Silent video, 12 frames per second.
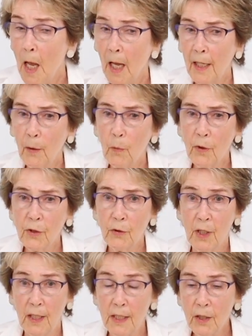And I want
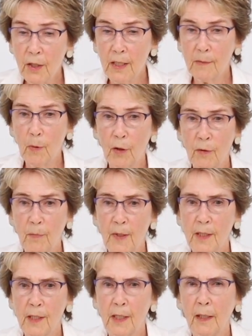in these
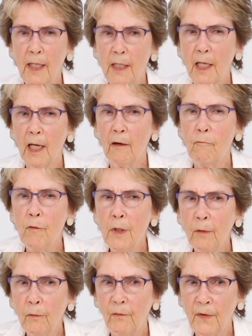monoprints to create a
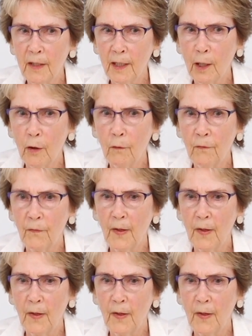real feeling of